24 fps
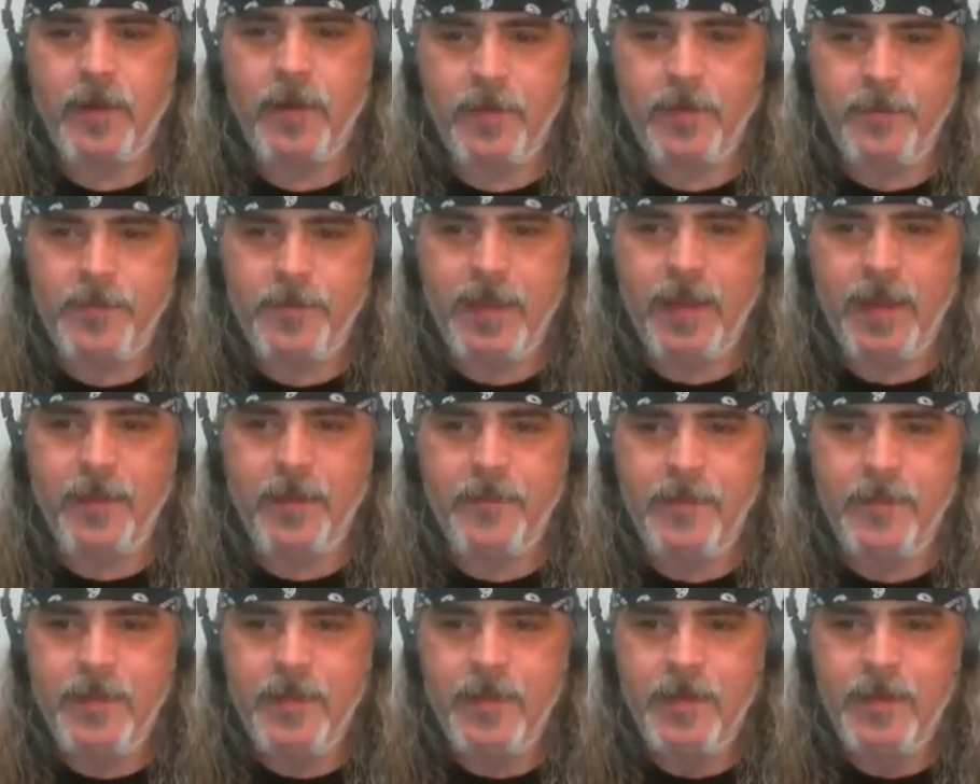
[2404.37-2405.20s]
Mark. Yeah,
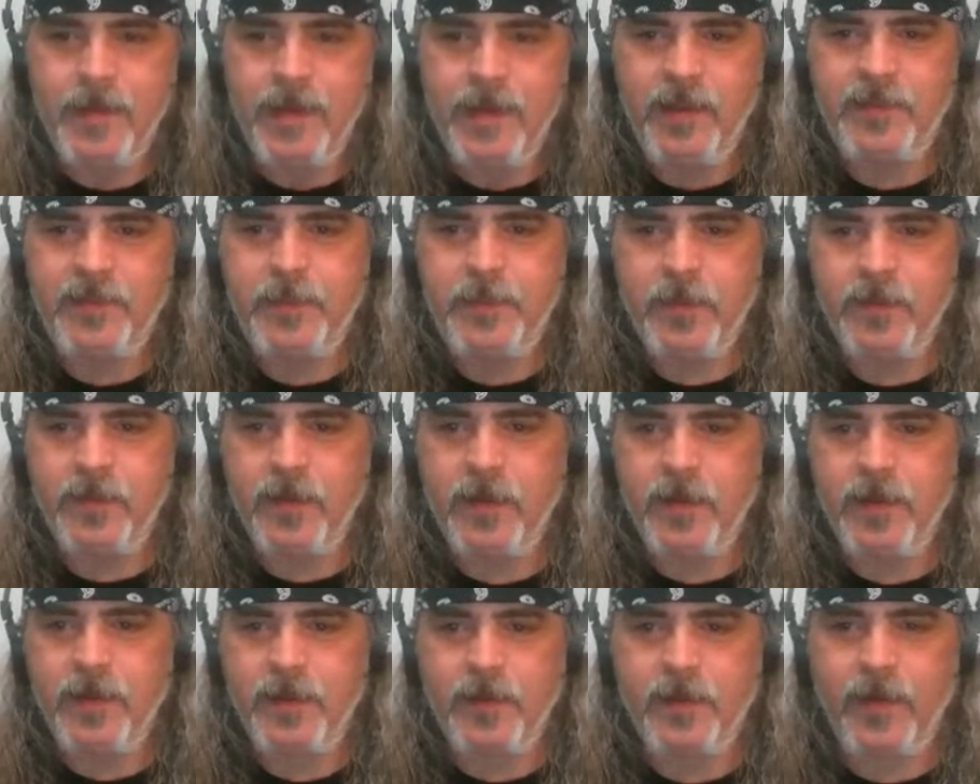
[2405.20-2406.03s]
he spilled it
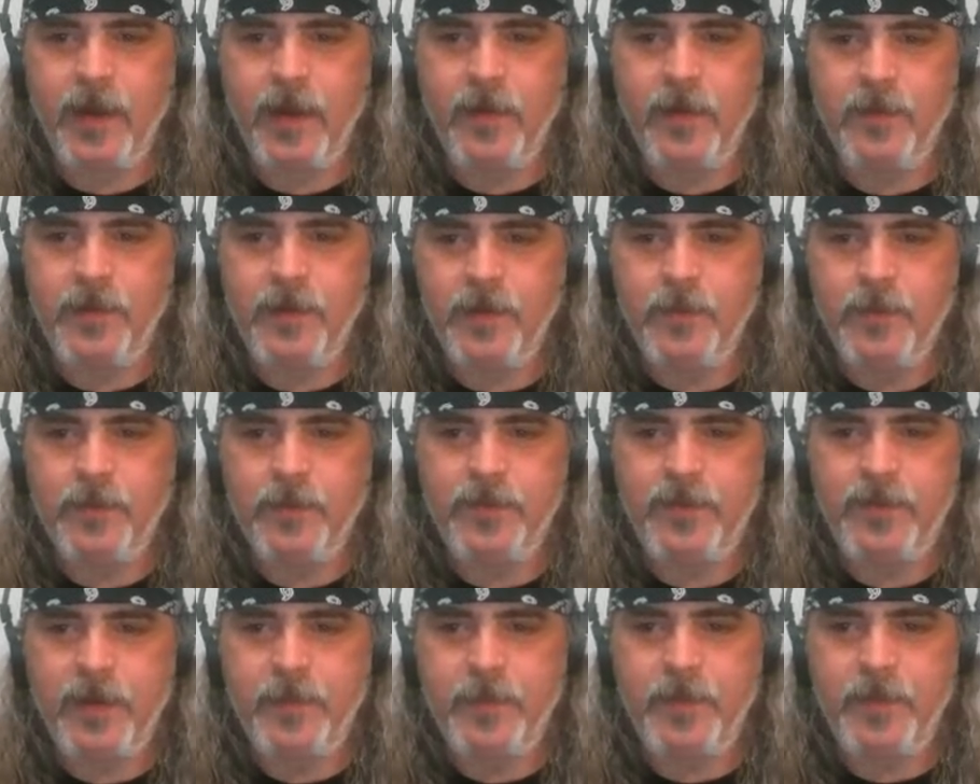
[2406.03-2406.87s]
on the ground. It
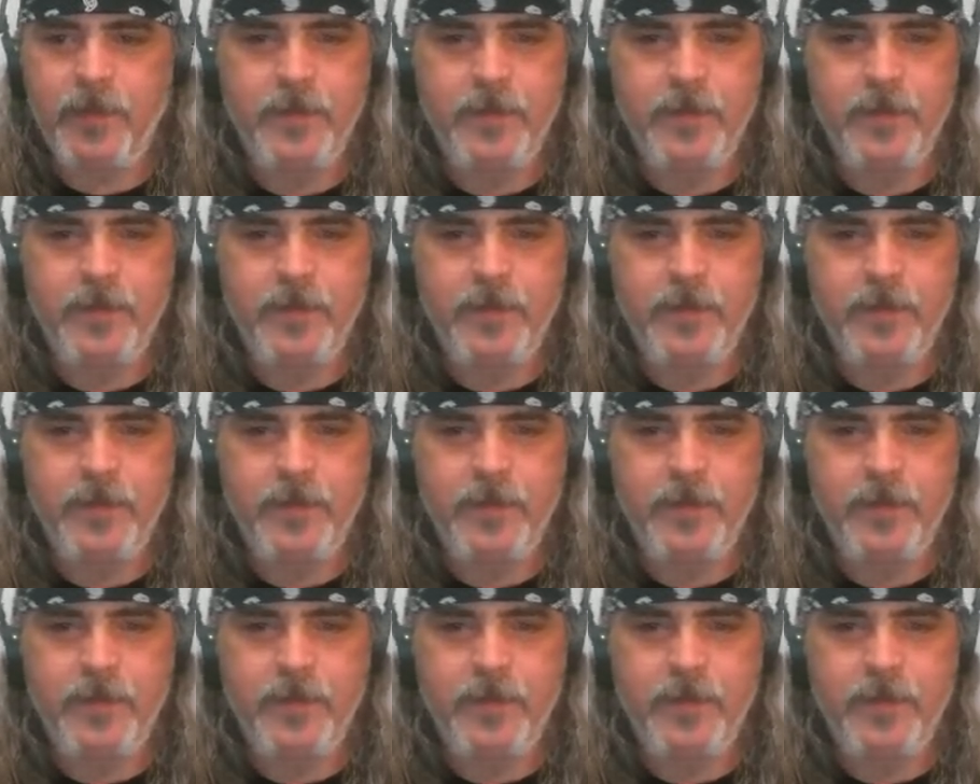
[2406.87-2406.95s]
was Jephthah.